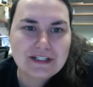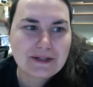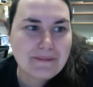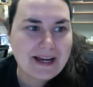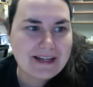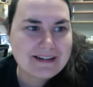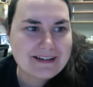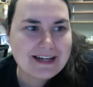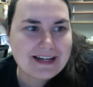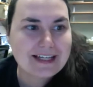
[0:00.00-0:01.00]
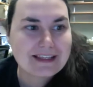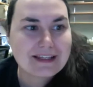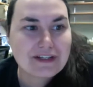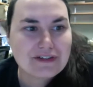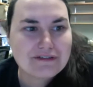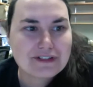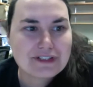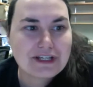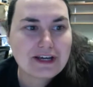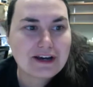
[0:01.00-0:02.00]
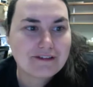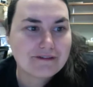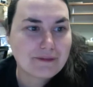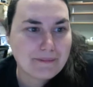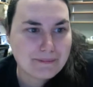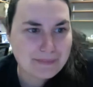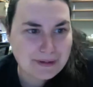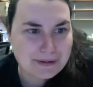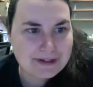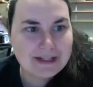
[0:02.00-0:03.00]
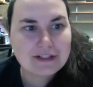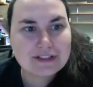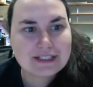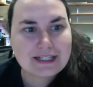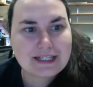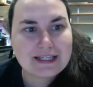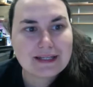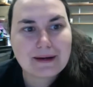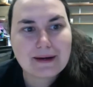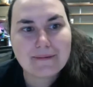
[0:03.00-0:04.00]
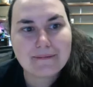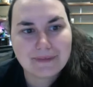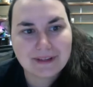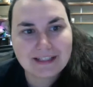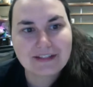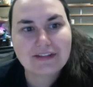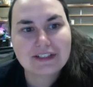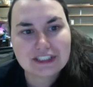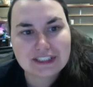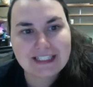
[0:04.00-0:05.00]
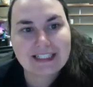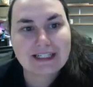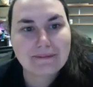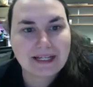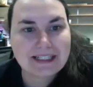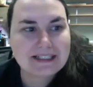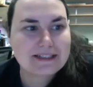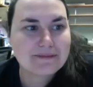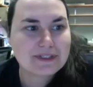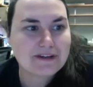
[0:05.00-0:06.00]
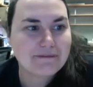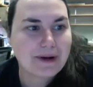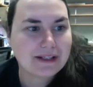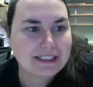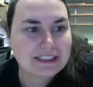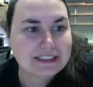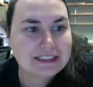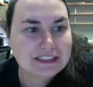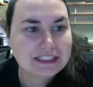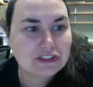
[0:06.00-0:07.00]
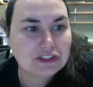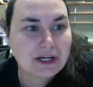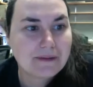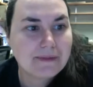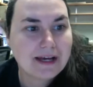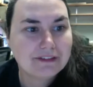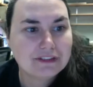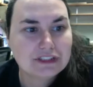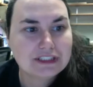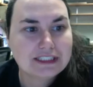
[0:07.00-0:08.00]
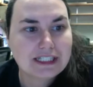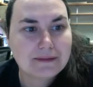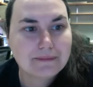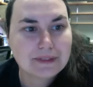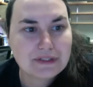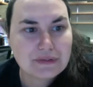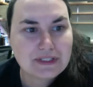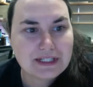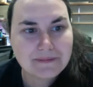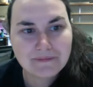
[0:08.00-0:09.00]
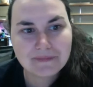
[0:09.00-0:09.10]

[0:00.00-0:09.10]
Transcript: Kameyer at the University of Bern, studying the molecular genetic mechanisms of pollination syndrome evolution in Petunia.